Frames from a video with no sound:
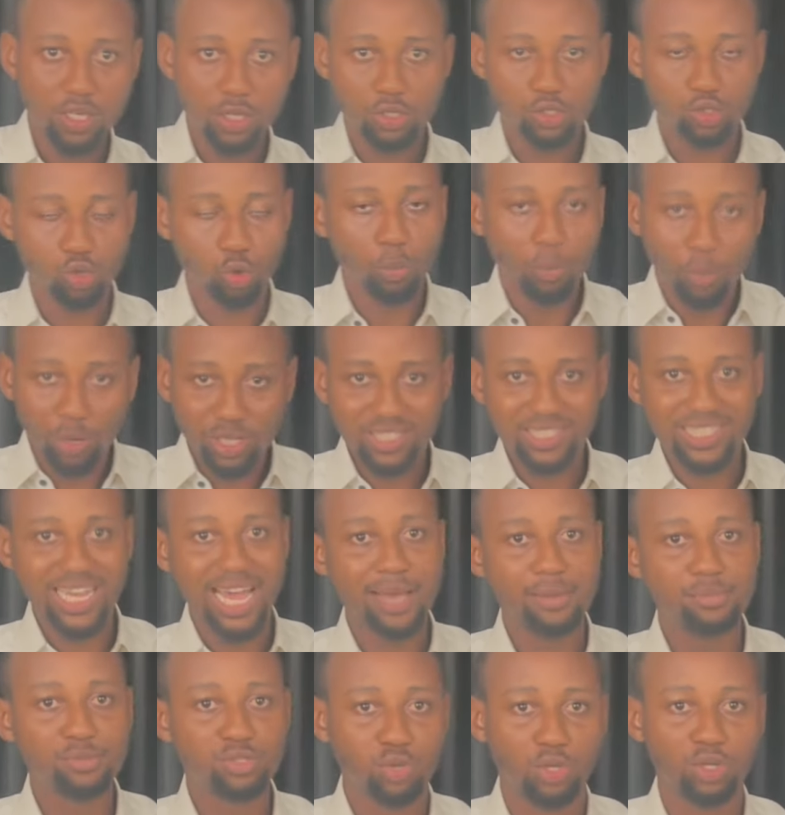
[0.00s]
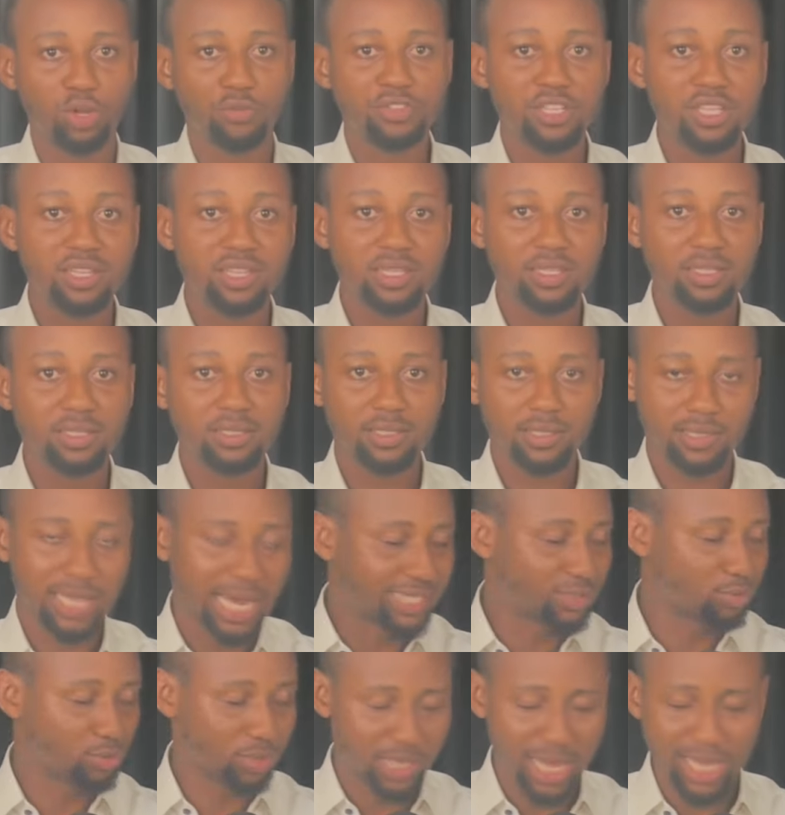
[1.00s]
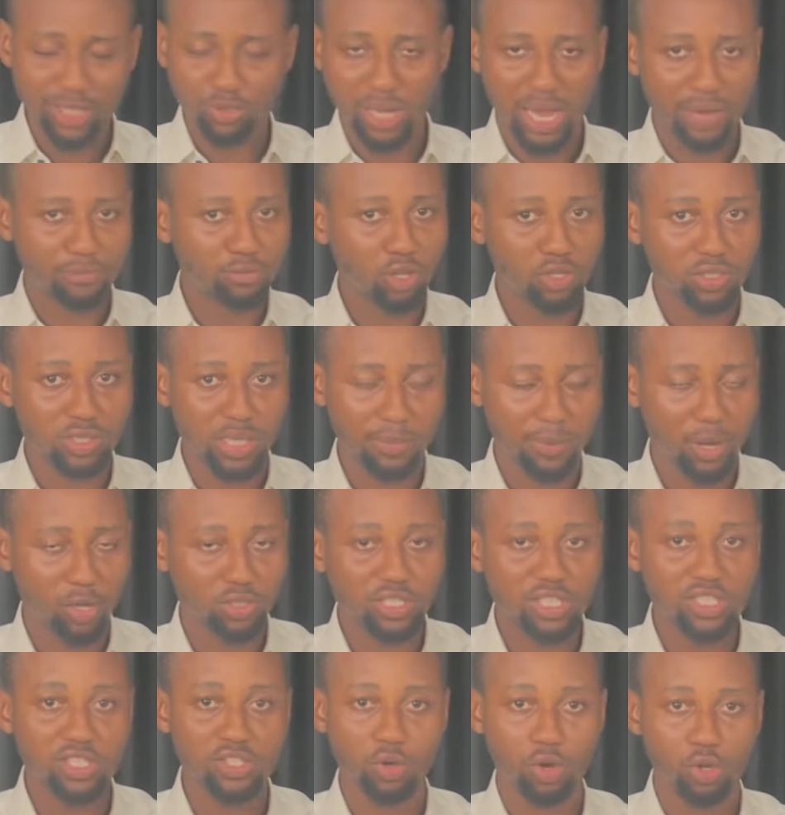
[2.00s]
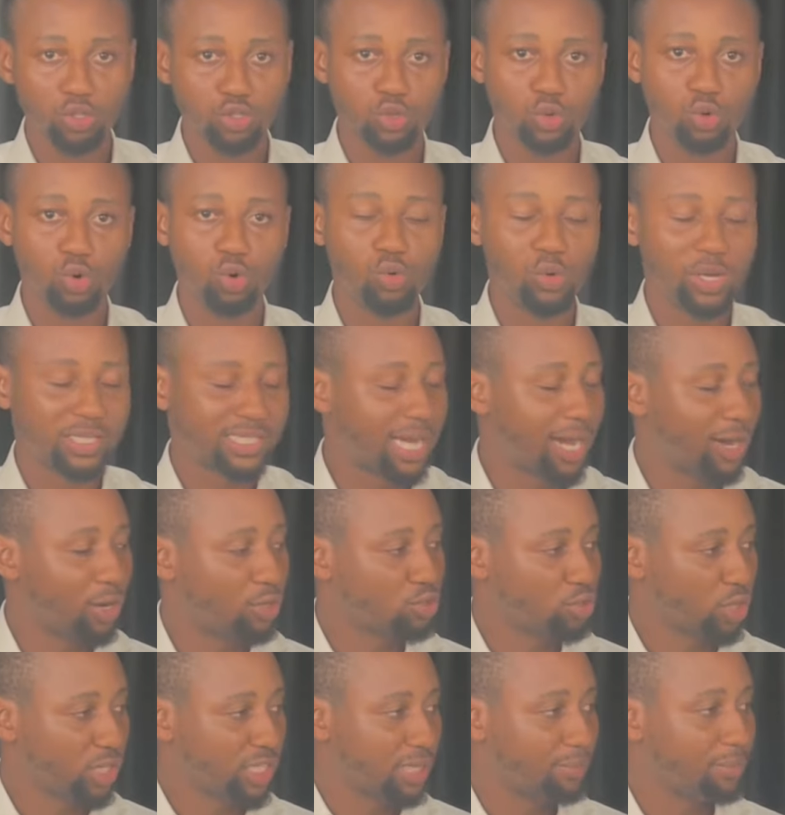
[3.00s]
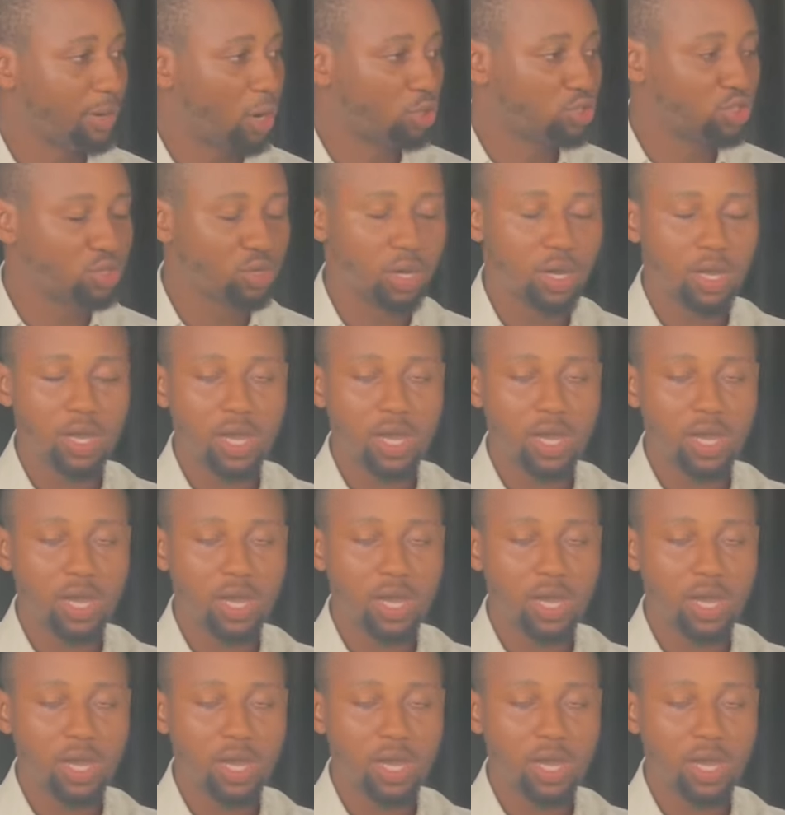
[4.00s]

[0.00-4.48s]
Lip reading: So most times, all of the that's I've talked about this also when I was talking about